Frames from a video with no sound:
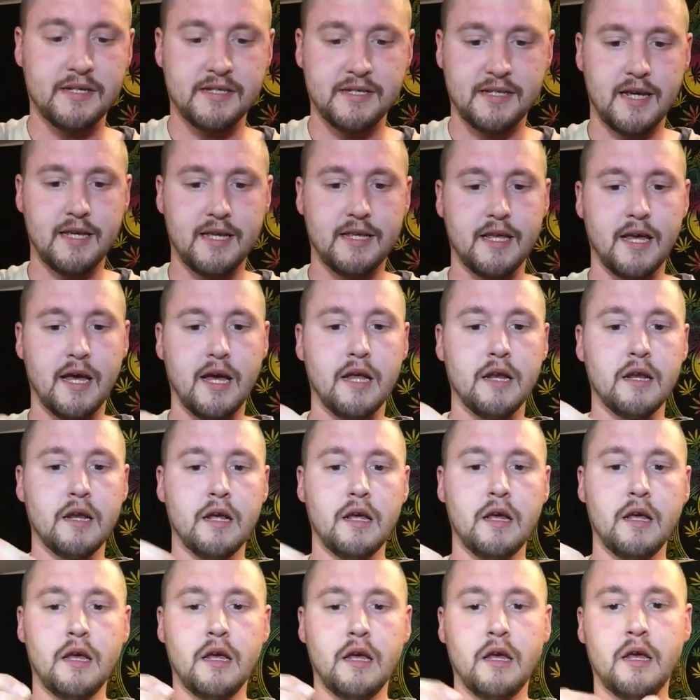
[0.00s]
say that.
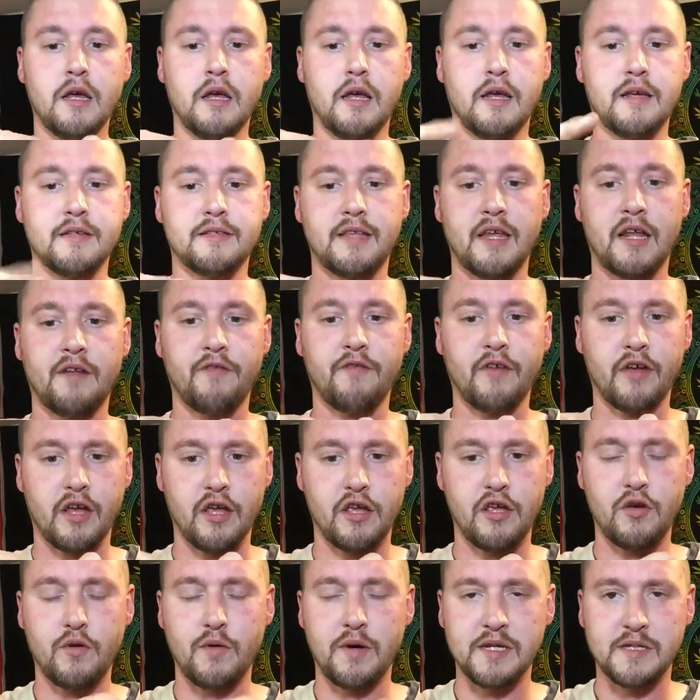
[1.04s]
Instead of like a
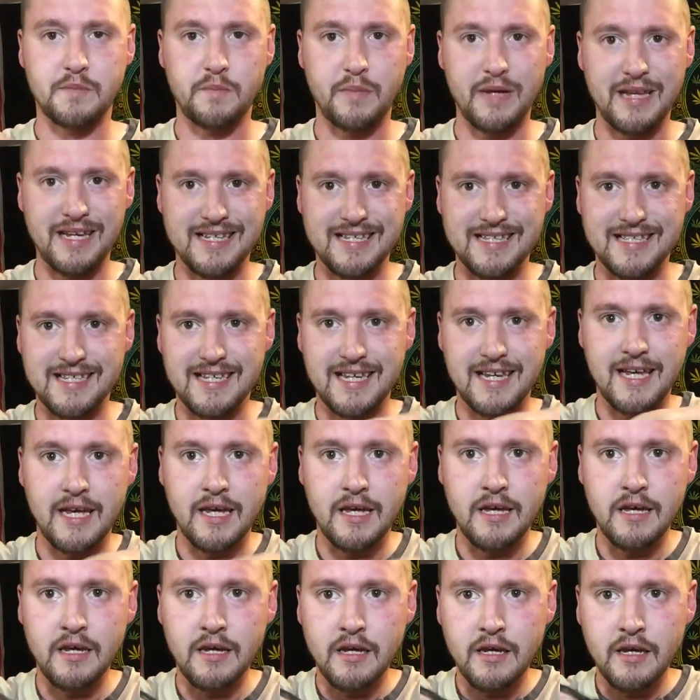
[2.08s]

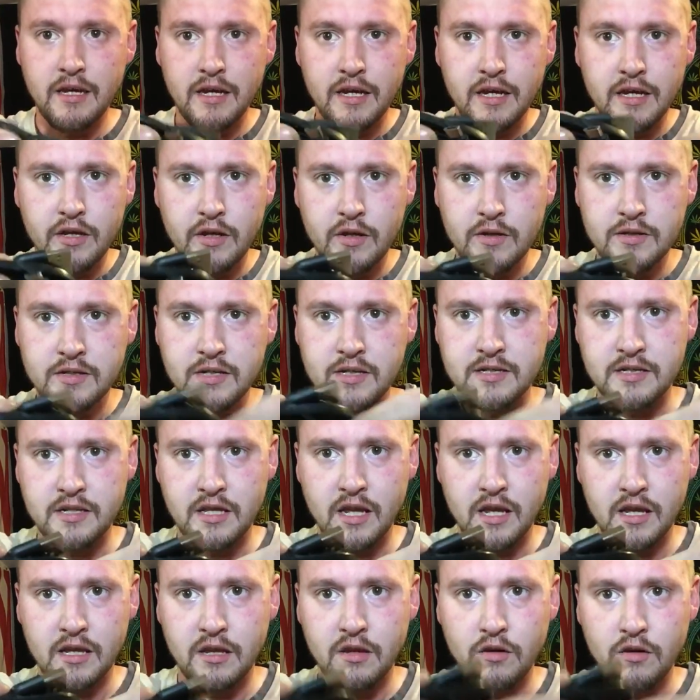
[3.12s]
USB-C, it uses
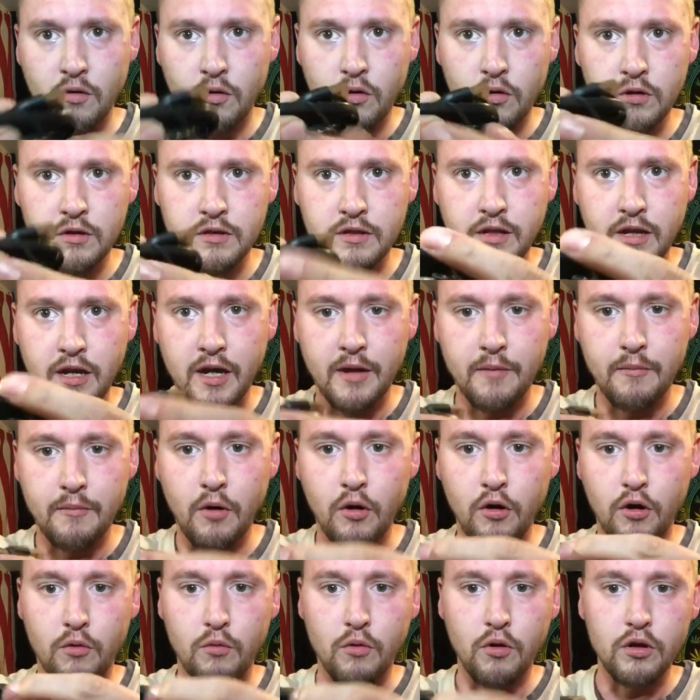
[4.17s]
the old
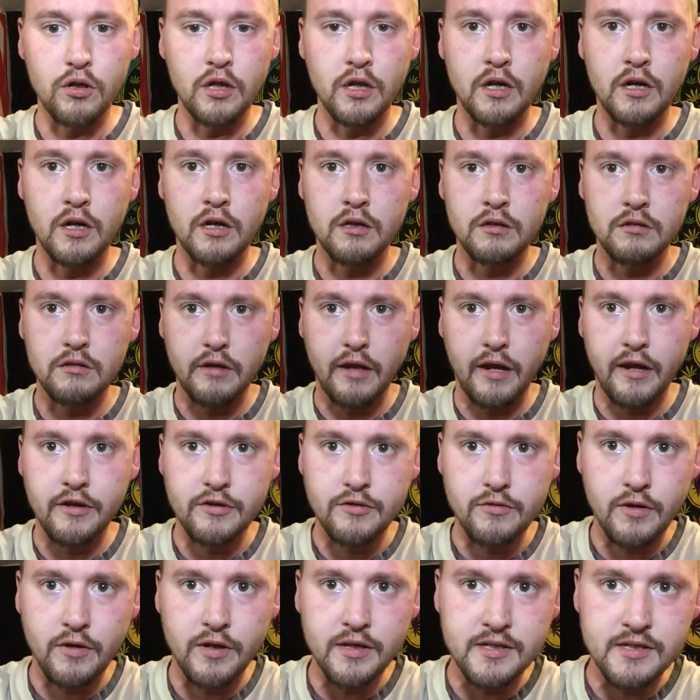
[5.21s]
Motorola
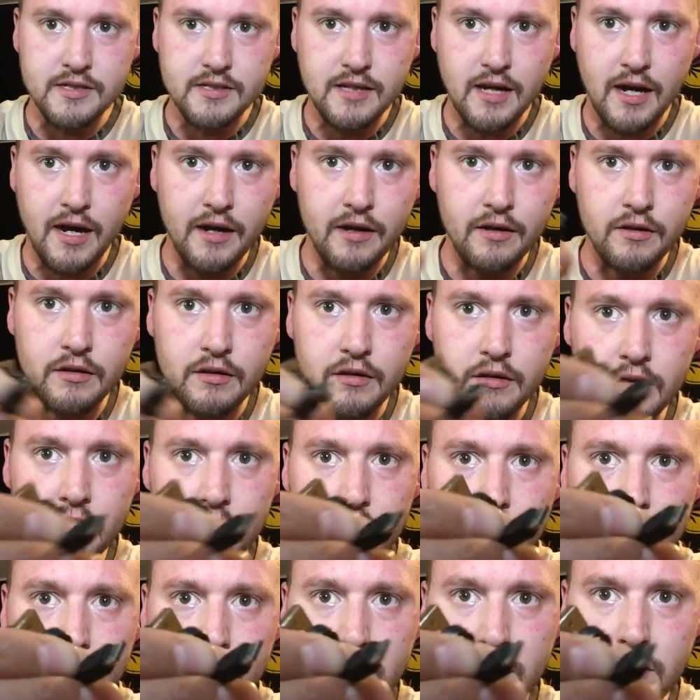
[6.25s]
Android style
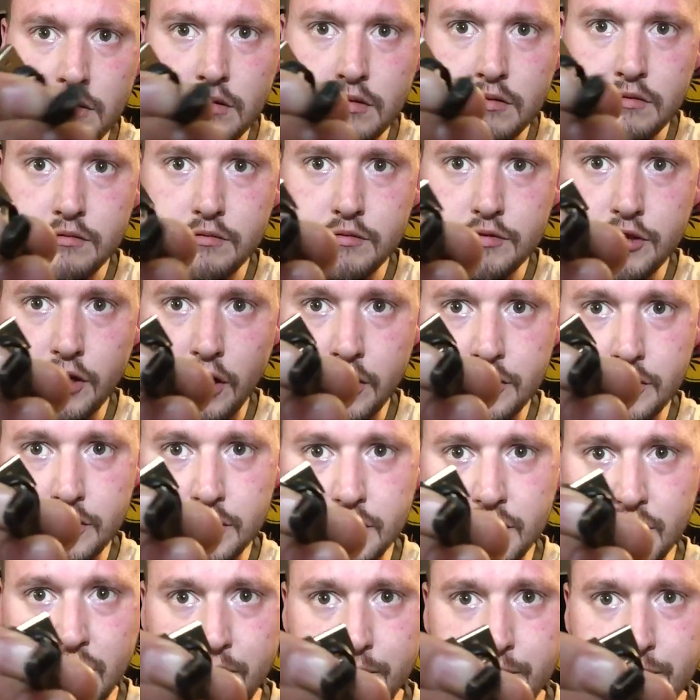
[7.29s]
charger
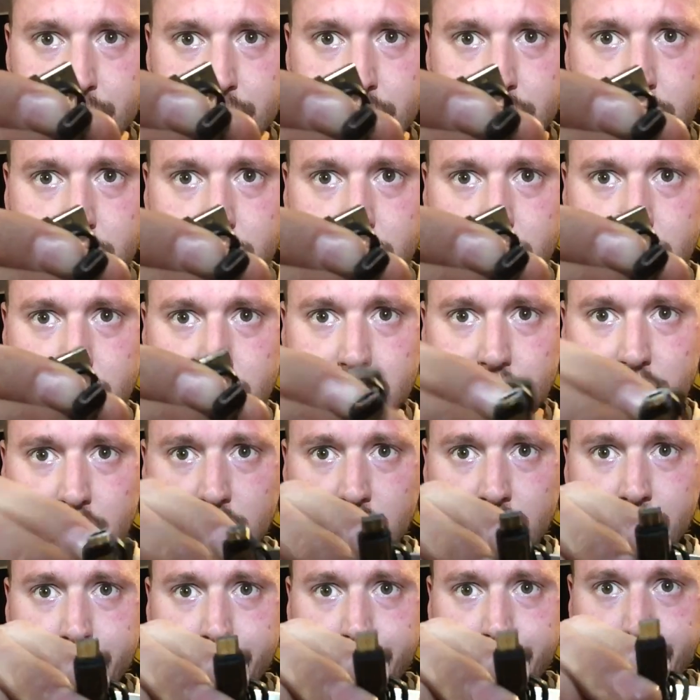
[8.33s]
tips. See
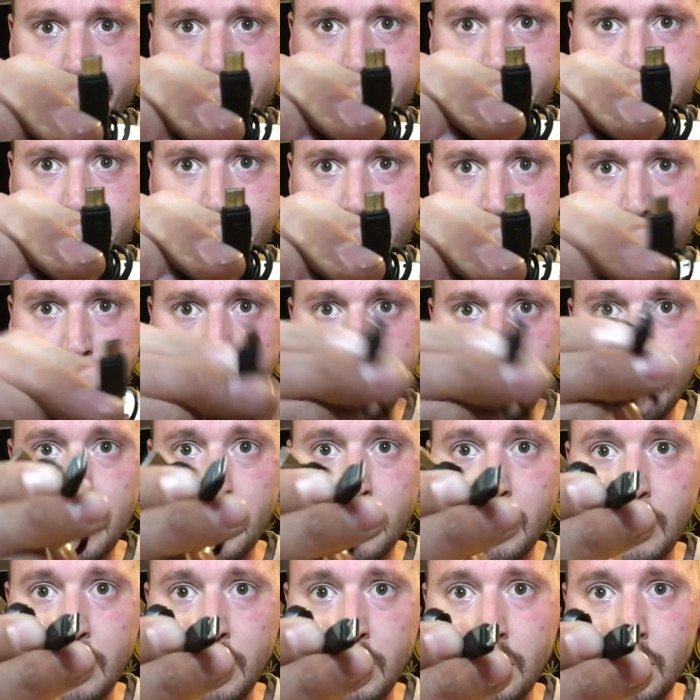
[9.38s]
that?
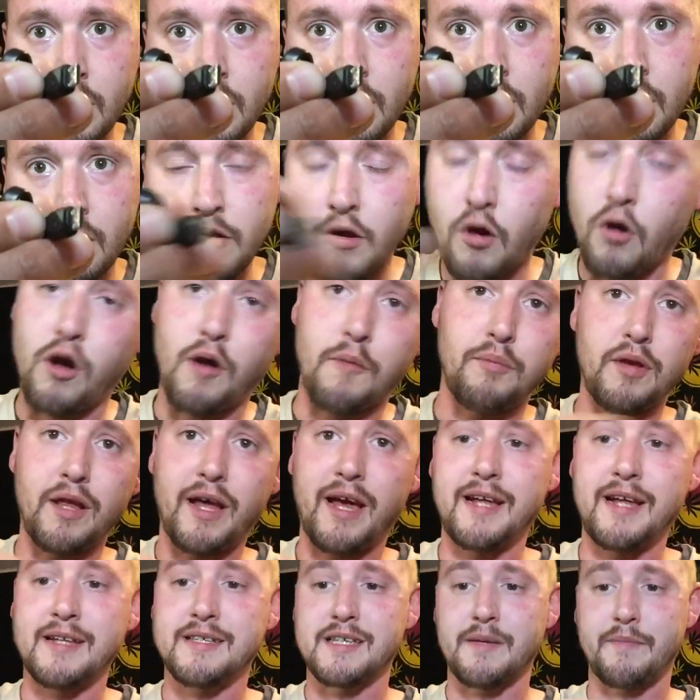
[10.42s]
No
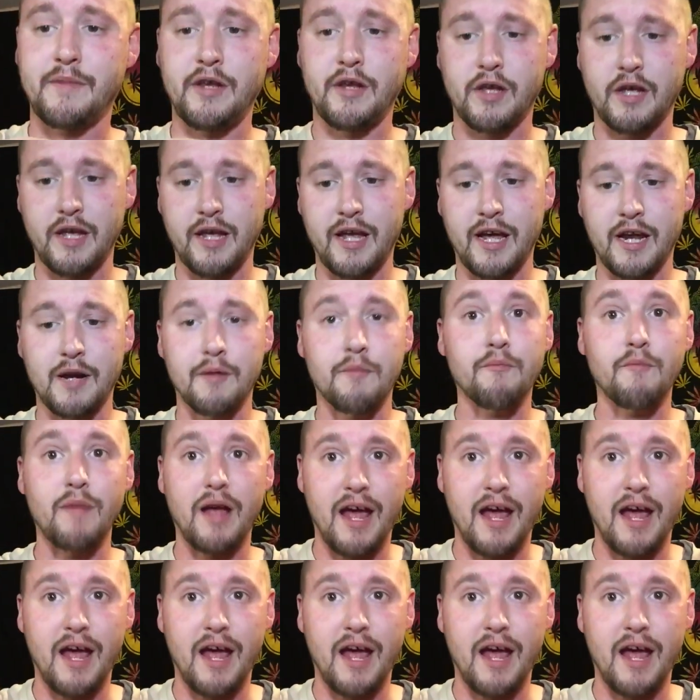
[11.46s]
complaints. I mean, you can get them